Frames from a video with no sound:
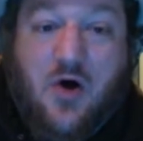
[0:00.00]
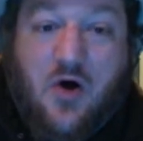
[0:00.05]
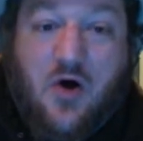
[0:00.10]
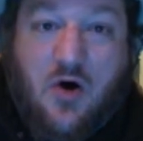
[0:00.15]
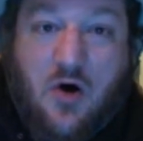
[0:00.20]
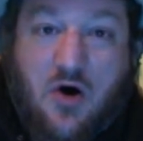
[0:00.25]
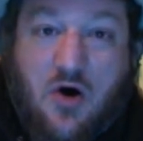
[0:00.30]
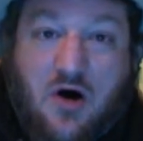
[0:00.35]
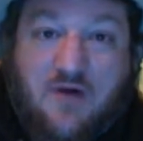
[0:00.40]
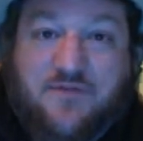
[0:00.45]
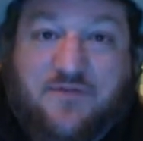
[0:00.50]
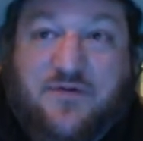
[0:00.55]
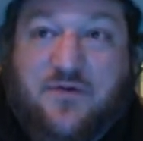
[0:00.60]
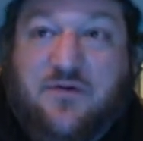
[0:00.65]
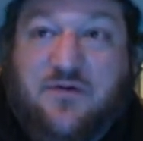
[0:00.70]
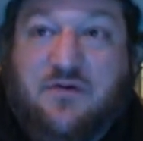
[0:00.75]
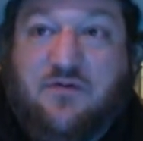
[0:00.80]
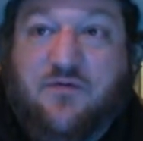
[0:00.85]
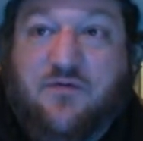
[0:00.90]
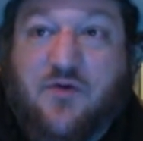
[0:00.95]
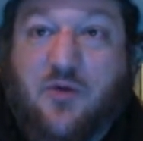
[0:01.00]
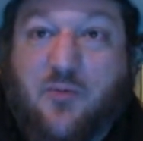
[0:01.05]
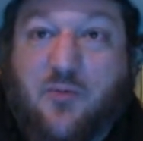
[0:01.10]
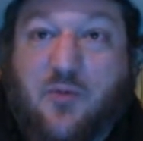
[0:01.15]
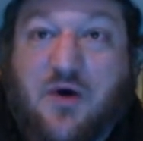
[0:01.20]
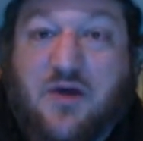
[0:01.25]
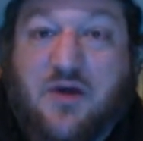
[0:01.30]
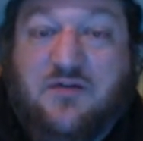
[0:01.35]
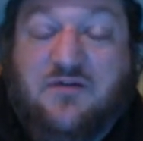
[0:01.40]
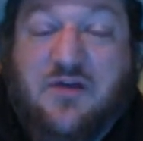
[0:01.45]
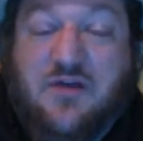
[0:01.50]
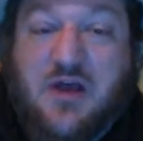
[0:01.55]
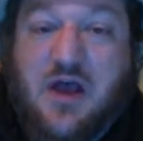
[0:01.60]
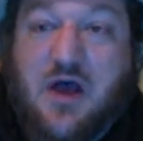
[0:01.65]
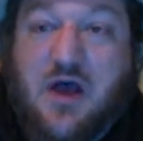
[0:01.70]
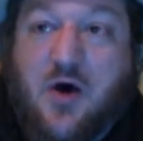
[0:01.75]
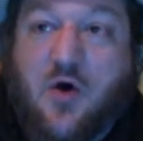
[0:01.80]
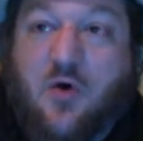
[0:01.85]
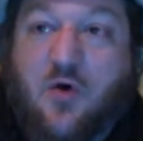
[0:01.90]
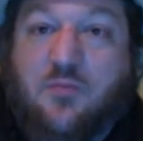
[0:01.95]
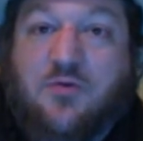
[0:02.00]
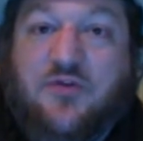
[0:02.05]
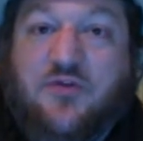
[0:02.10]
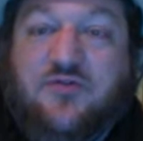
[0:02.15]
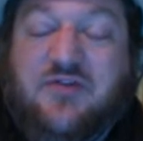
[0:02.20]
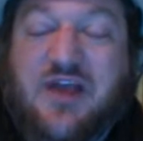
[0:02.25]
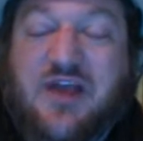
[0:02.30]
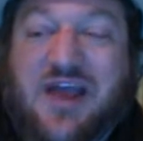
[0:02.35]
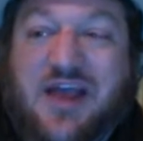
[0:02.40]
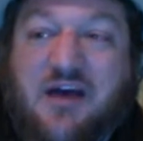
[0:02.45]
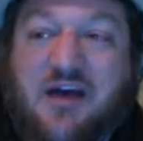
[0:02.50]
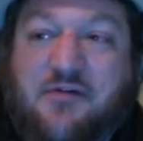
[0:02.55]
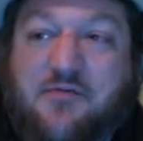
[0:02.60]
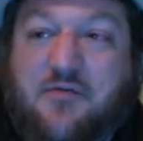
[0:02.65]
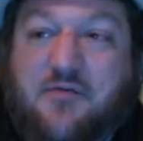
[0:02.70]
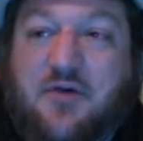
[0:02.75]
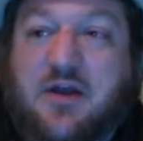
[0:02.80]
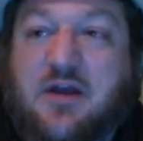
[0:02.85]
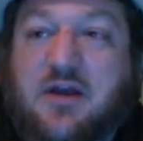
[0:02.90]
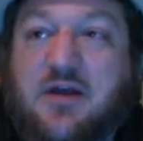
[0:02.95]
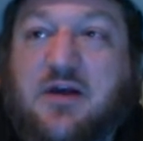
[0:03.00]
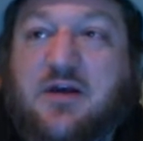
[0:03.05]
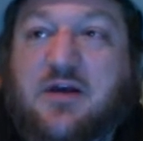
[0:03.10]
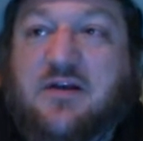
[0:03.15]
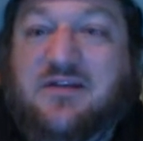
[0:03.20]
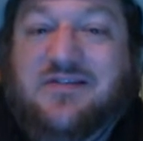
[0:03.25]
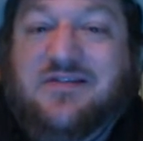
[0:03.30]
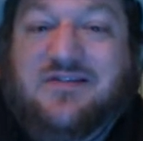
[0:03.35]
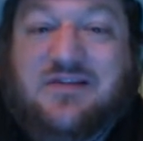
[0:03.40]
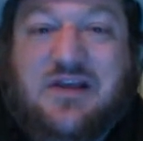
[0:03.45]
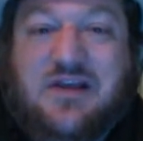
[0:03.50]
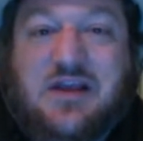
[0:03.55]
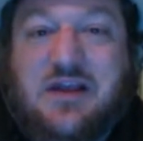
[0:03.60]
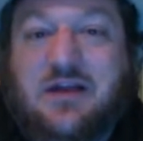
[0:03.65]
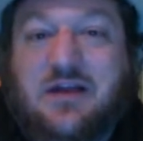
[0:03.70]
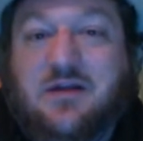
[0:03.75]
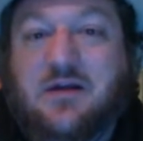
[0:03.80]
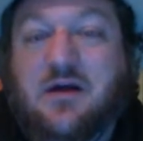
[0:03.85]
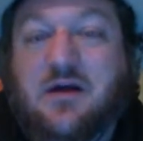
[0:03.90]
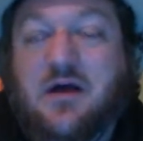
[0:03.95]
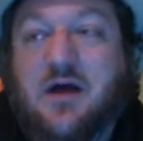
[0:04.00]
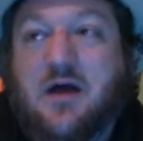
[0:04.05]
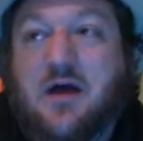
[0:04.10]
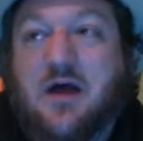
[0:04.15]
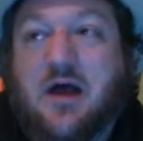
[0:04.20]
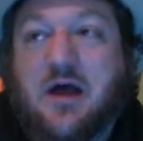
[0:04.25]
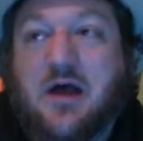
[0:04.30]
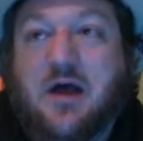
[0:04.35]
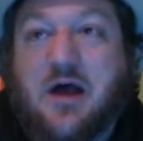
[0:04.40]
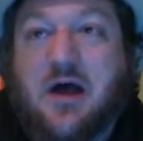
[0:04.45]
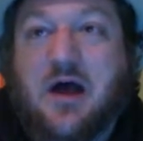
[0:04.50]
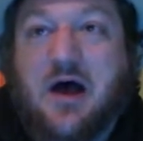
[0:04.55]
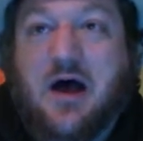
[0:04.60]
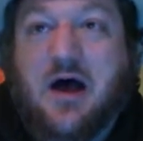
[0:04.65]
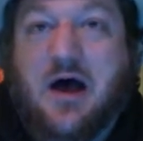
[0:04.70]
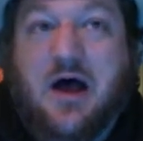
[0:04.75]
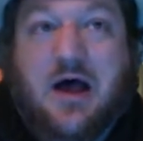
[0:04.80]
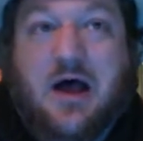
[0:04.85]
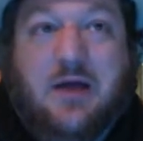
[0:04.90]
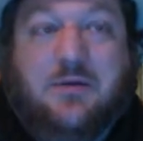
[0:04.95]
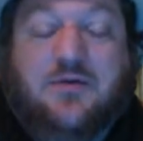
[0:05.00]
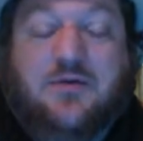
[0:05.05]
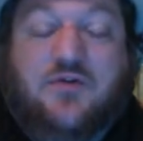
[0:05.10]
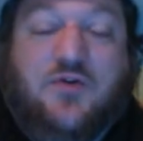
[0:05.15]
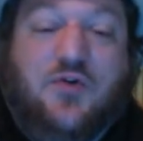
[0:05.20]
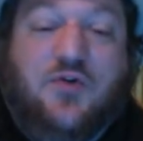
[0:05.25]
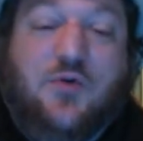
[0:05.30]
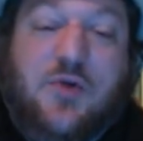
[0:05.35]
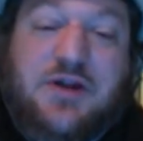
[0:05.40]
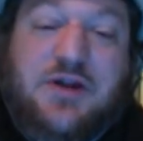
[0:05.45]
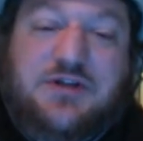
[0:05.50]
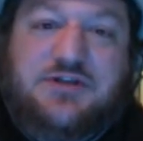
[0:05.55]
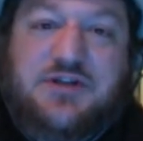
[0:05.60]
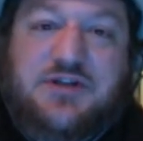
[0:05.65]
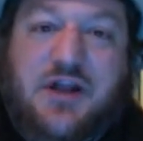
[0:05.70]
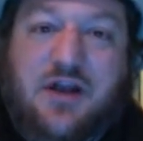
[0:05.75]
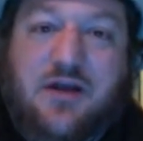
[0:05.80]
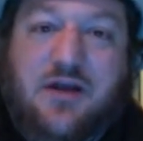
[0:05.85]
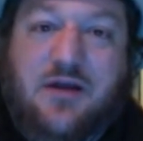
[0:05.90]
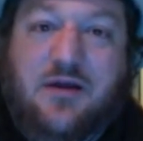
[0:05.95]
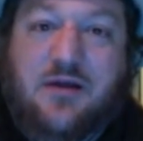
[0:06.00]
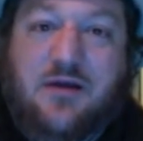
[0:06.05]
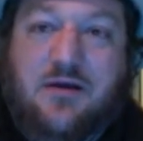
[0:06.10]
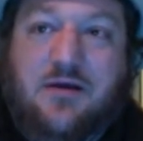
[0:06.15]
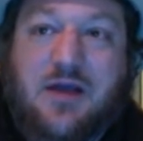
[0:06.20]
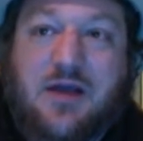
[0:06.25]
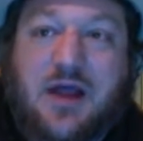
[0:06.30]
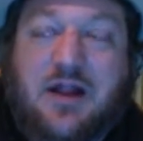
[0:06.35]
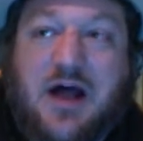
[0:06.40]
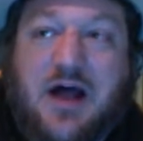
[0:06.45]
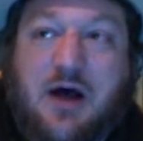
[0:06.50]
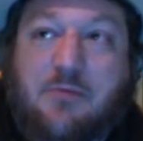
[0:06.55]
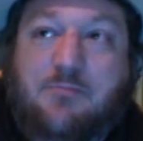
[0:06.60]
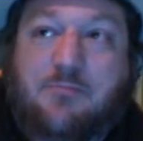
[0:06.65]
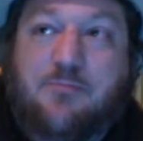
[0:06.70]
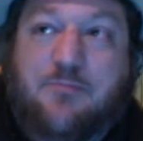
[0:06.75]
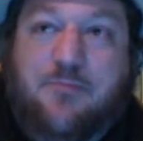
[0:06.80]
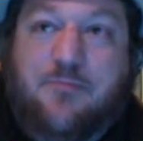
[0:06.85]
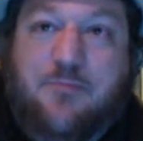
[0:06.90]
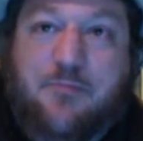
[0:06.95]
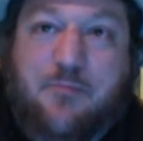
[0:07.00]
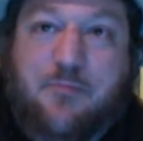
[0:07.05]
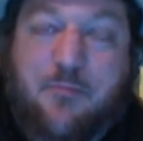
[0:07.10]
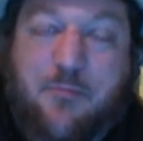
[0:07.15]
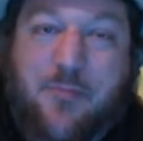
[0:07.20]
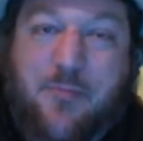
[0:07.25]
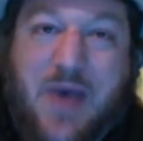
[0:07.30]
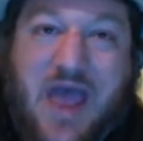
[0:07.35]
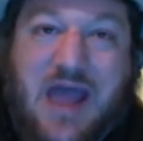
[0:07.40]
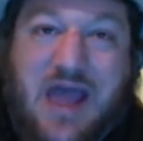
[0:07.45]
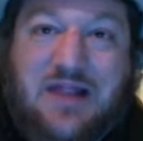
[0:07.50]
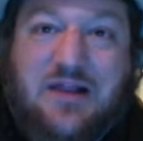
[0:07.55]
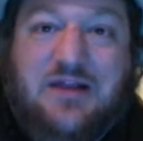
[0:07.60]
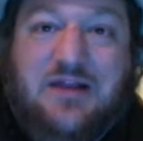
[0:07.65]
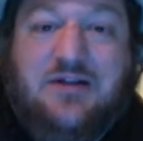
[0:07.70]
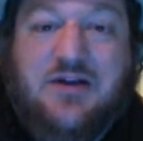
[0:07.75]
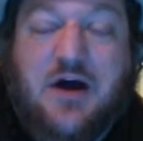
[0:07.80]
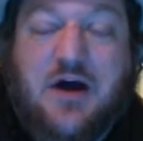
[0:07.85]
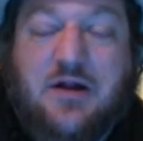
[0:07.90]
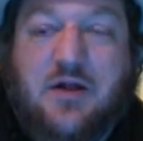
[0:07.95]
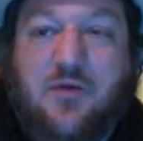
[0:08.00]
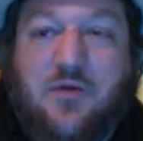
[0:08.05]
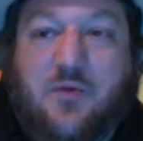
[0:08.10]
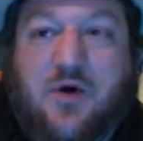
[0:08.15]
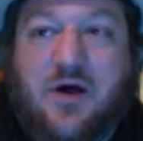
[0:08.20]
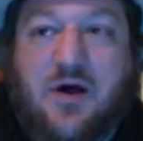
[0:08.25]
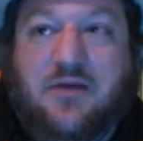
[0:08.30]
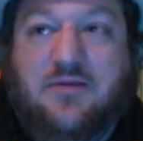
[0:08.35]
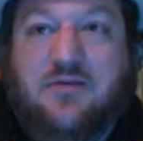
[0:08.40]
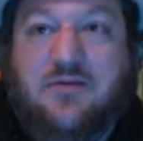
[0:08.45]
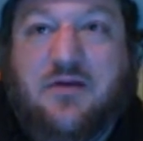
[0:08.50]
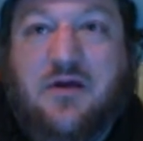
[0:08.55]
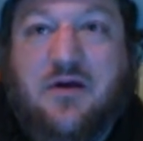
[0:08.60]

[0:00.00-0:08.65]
awful this film was. Almost every scene, I was cringing at how badly done it was.